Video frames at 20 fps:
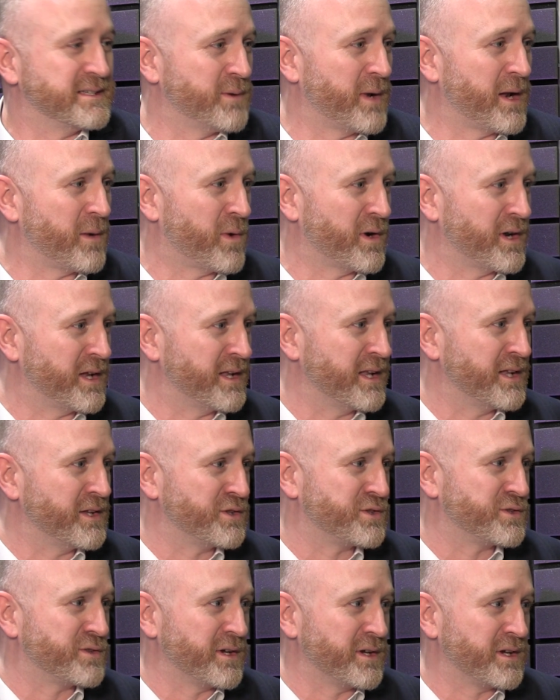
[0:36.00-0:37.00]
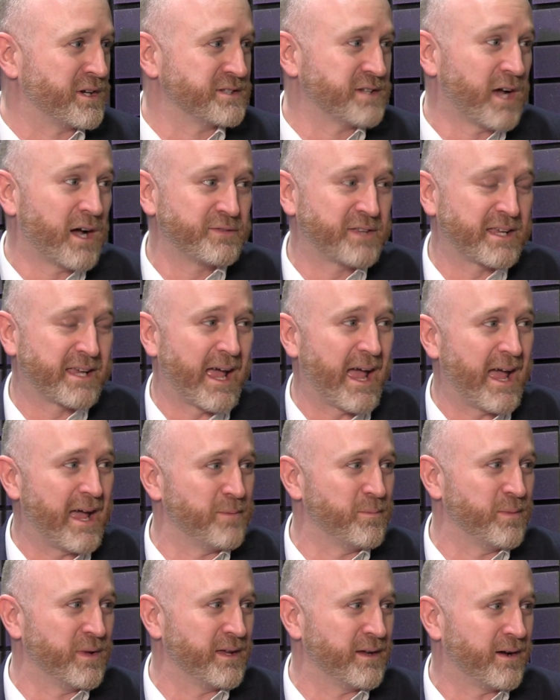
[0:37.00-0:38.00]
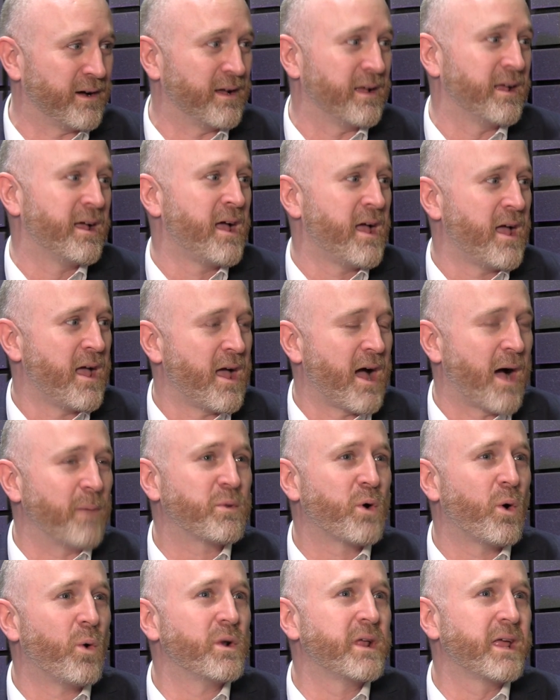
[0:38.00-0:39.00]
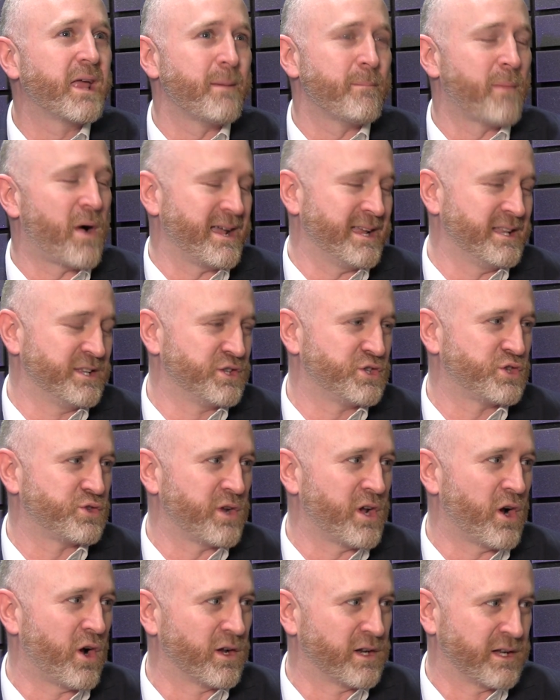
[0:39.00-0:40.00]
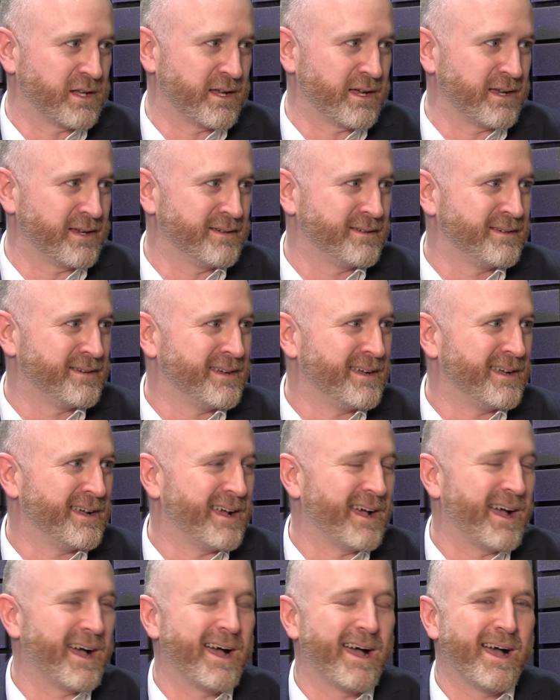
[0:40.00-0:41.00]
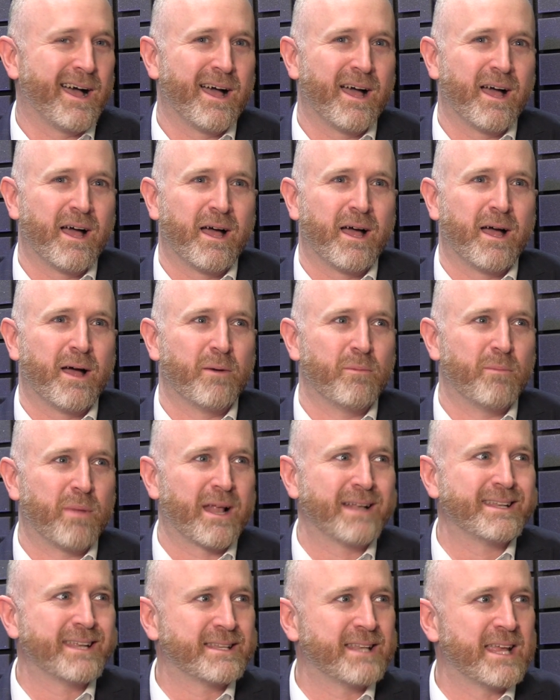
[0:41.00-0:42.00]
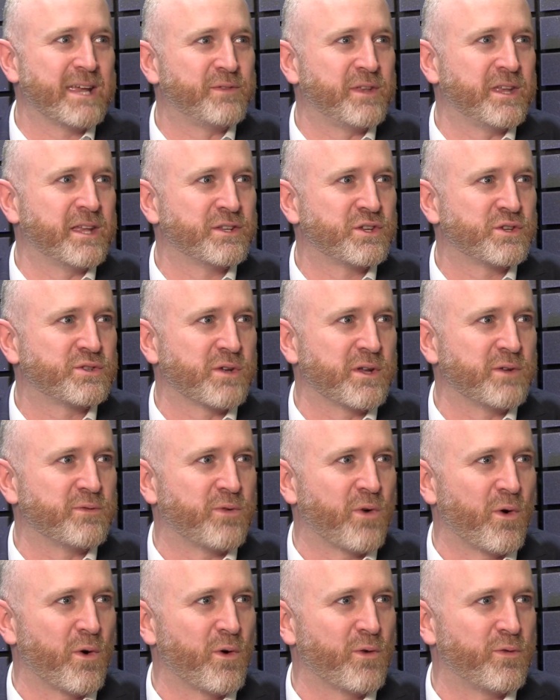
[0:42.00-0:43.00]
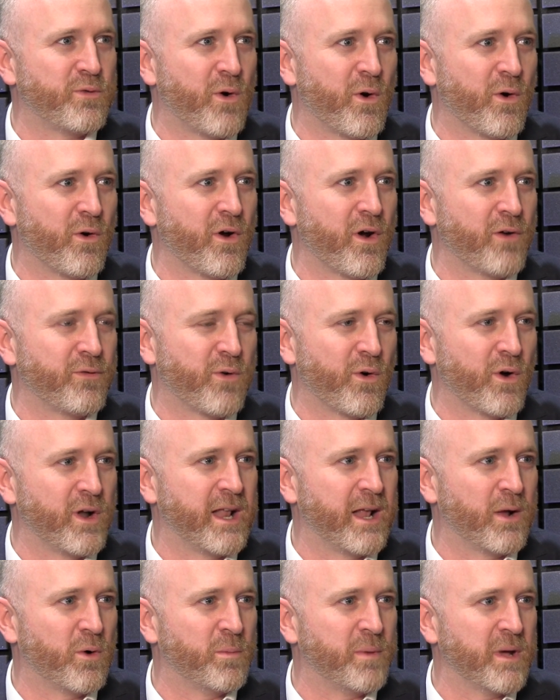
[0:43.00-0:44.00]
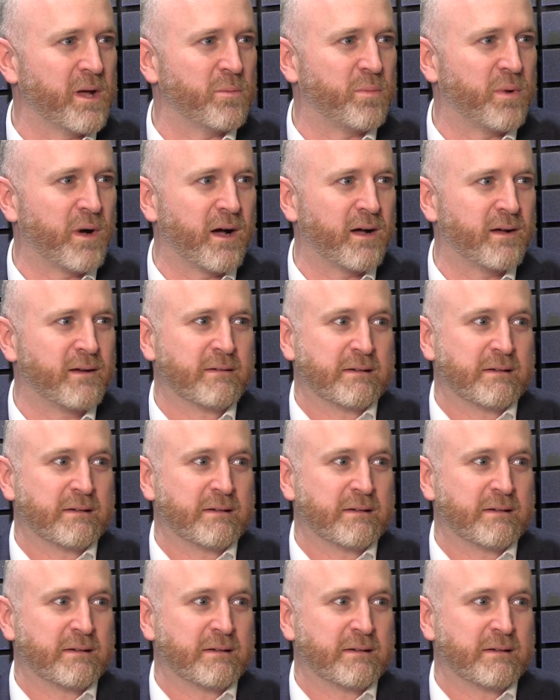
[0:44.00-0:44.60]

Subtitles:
to anyone in the industry, because after Canby, I'm calling it my industry holiday. But I did leave the industry for a little bit. But